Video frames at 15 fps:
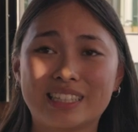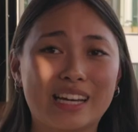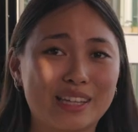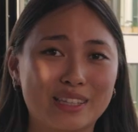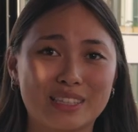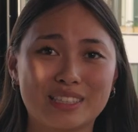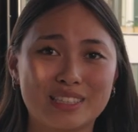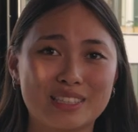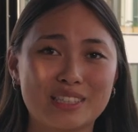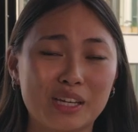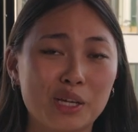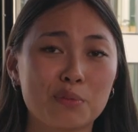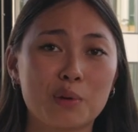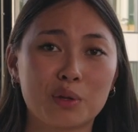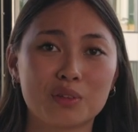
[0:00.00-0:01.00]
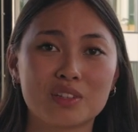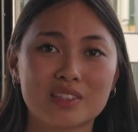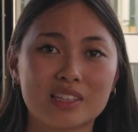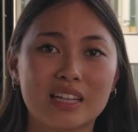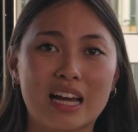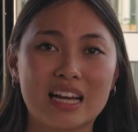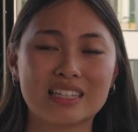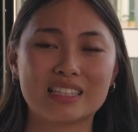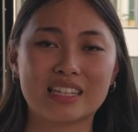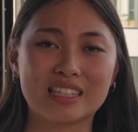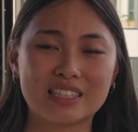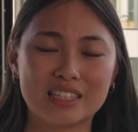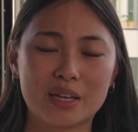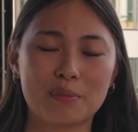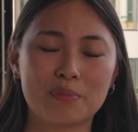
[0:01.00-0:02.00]
nothing to say about this class
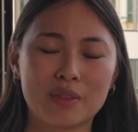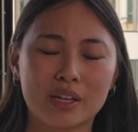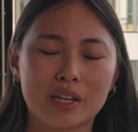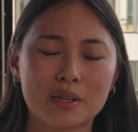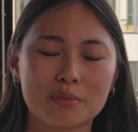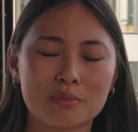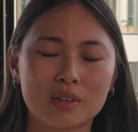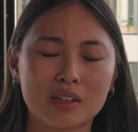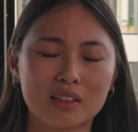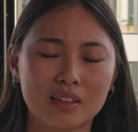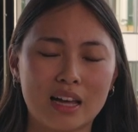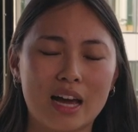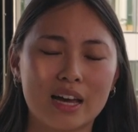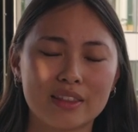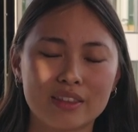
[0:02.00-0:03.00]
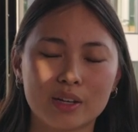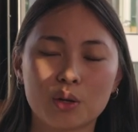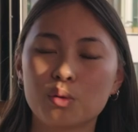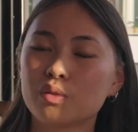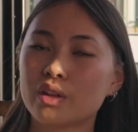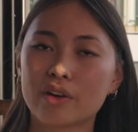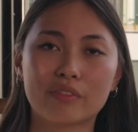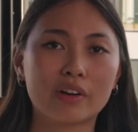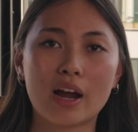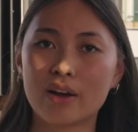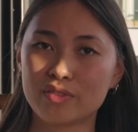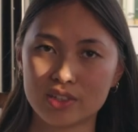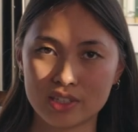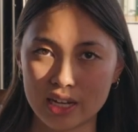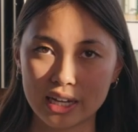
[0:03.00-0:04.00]
except that I'm glad that I'll never
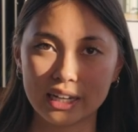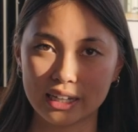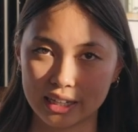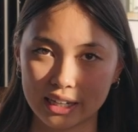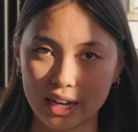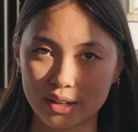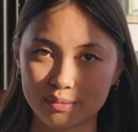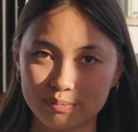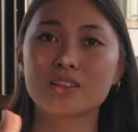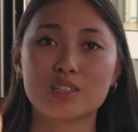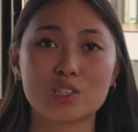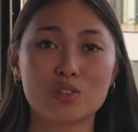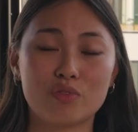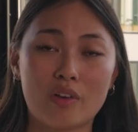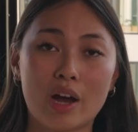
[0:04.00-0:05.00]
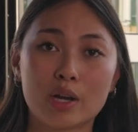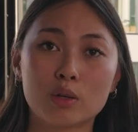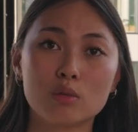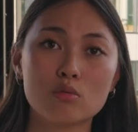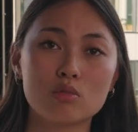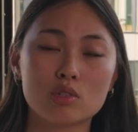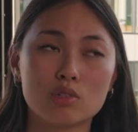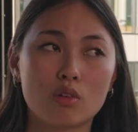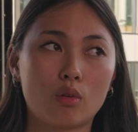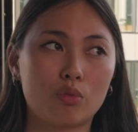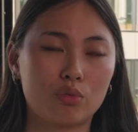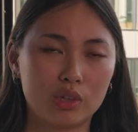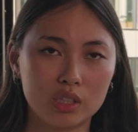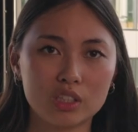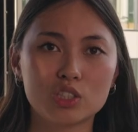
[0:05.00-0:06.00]
have to take it again. This final was
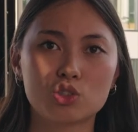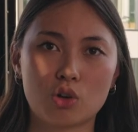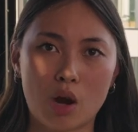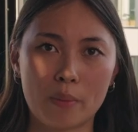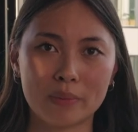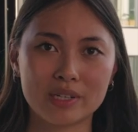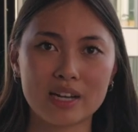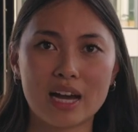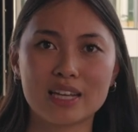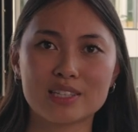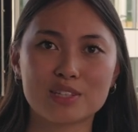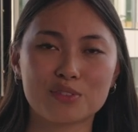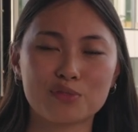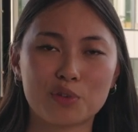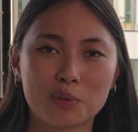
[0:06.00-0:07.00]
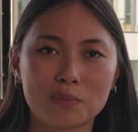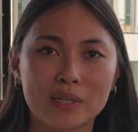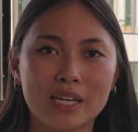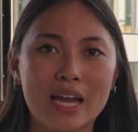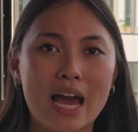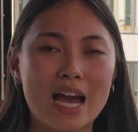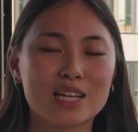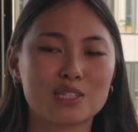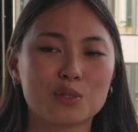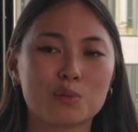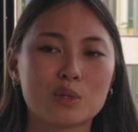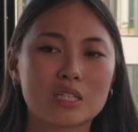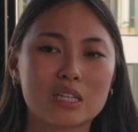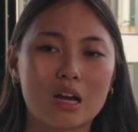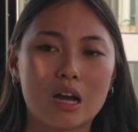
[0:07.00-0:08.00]
really traumatizing for me as it
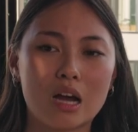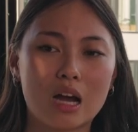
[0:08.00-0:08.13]
was